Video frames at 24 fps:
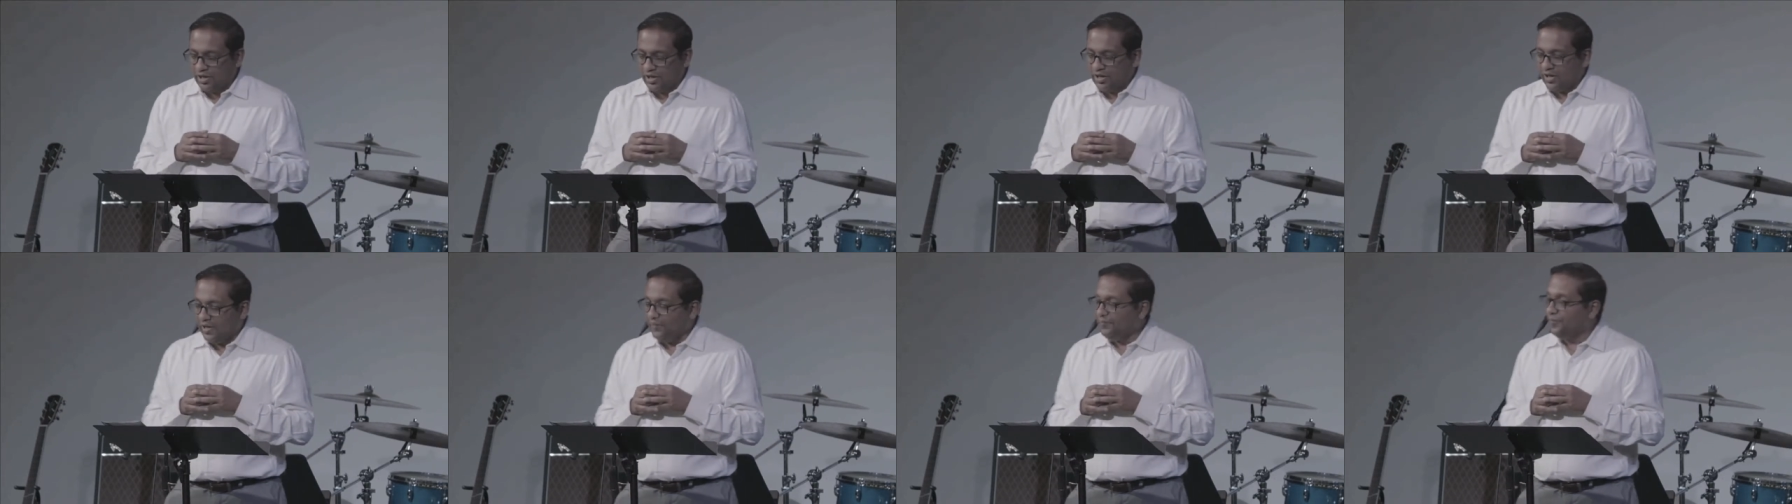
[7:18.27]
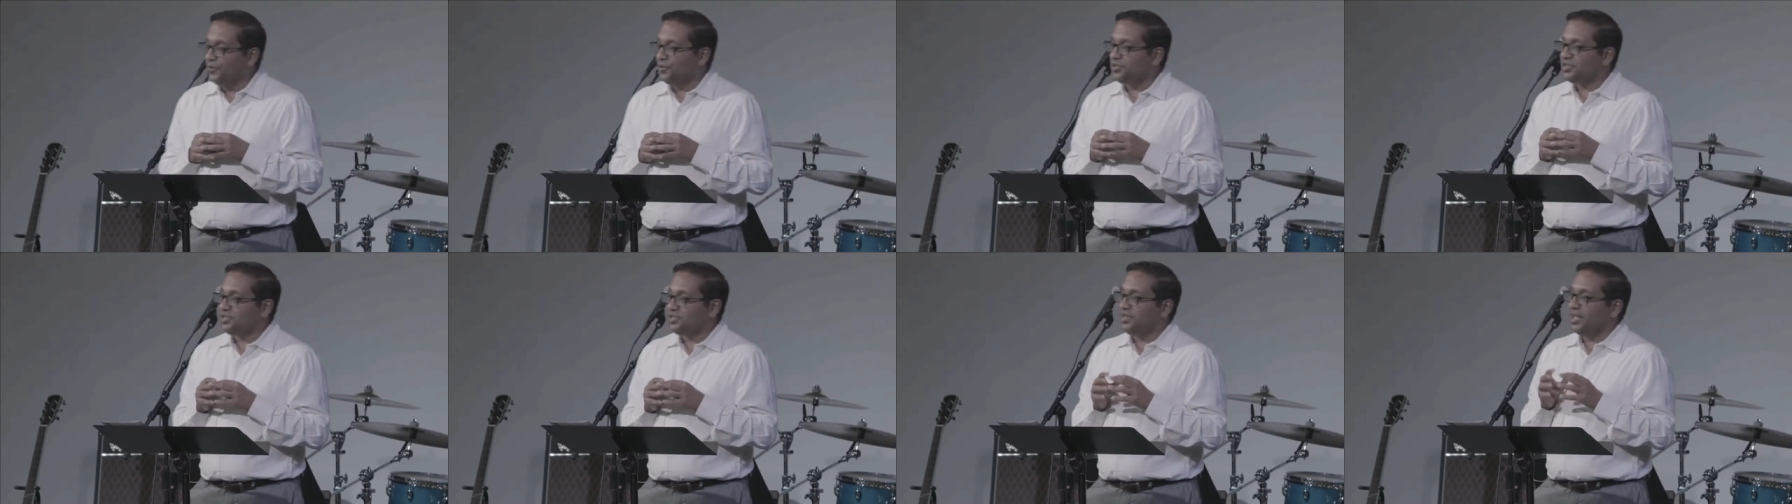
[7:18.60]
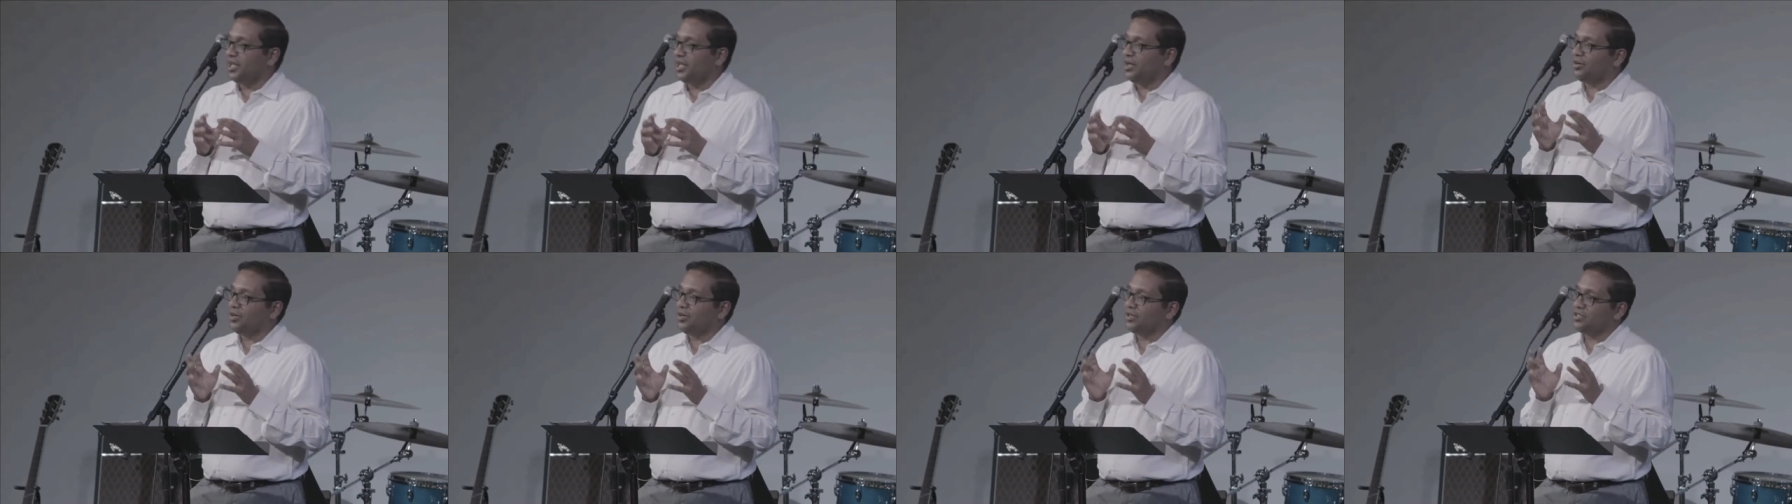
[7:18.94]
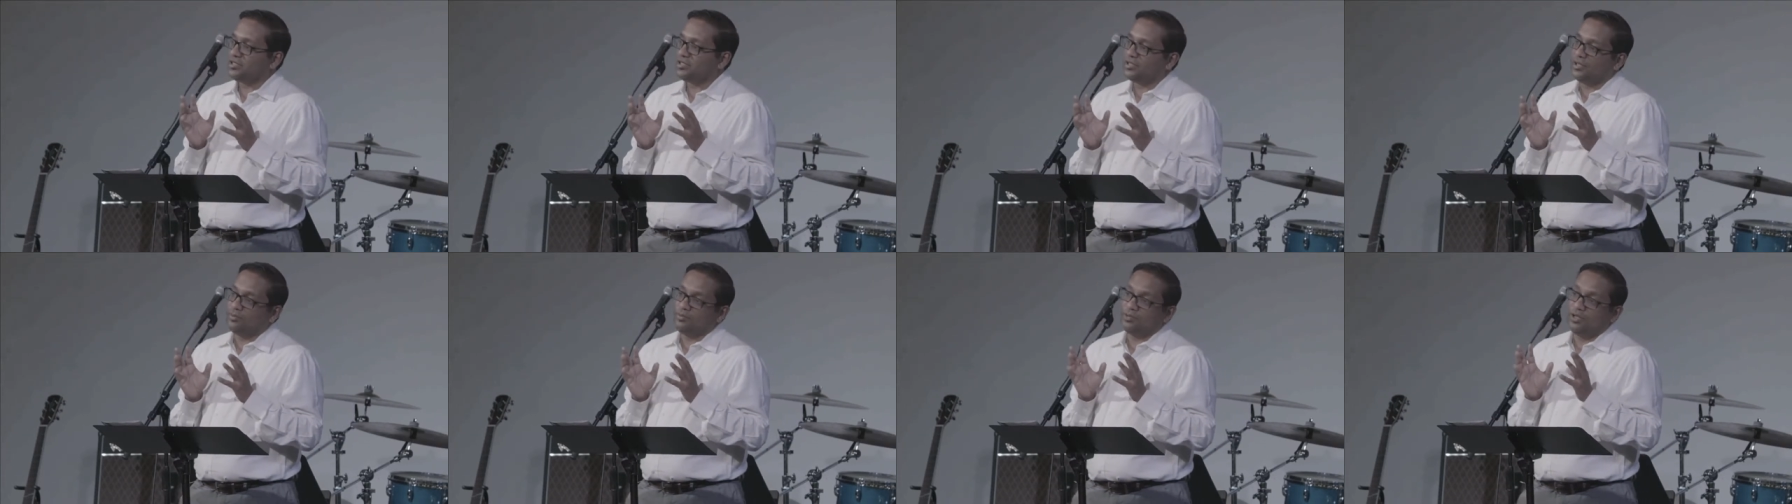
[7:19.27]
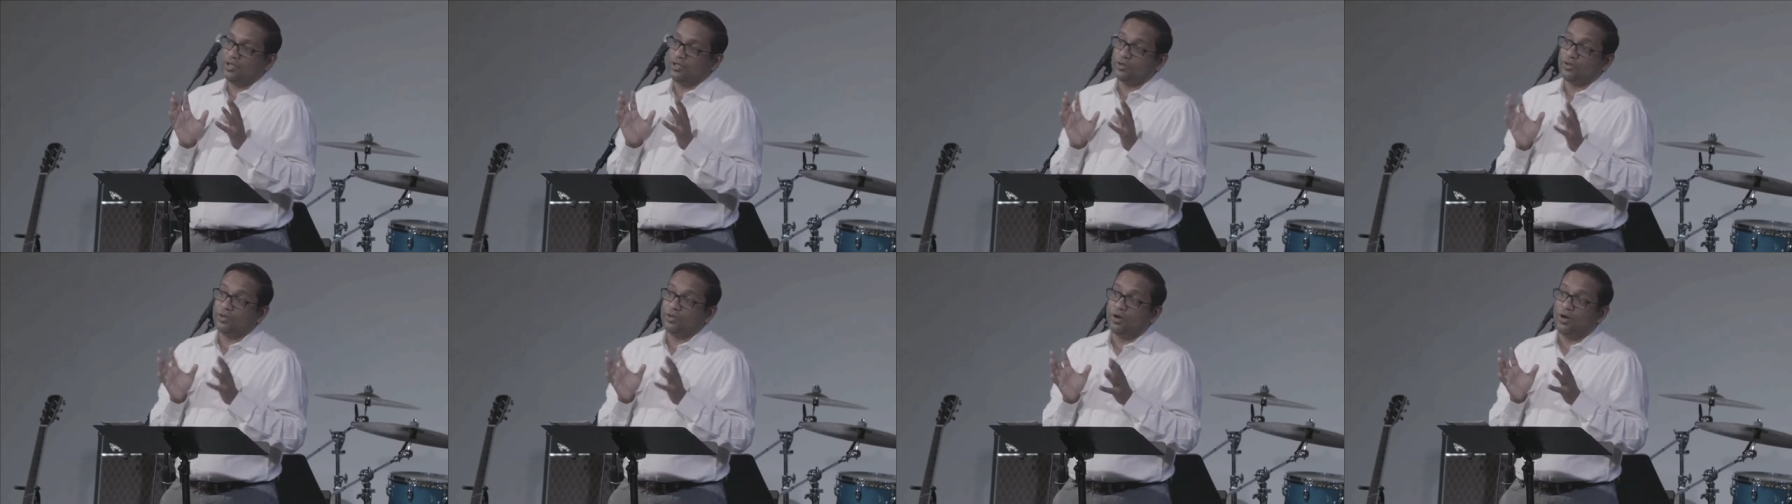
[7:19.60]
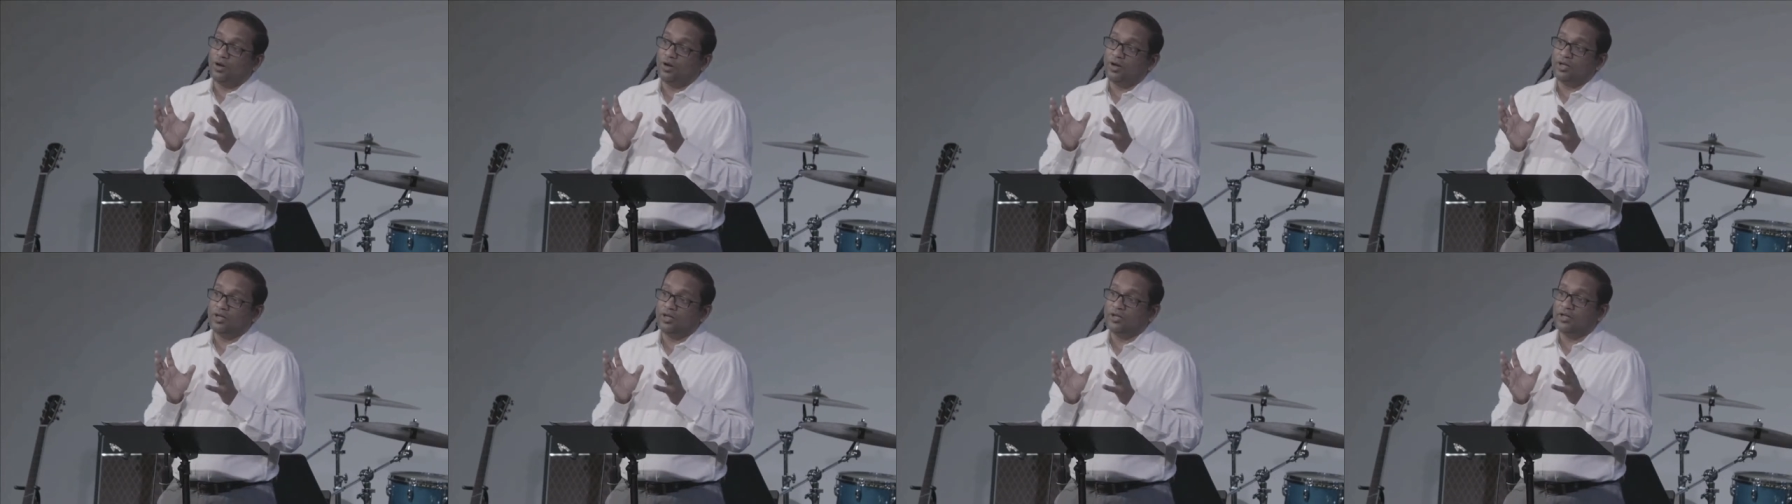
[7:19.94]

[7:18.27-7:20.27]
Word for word: if you stare at something long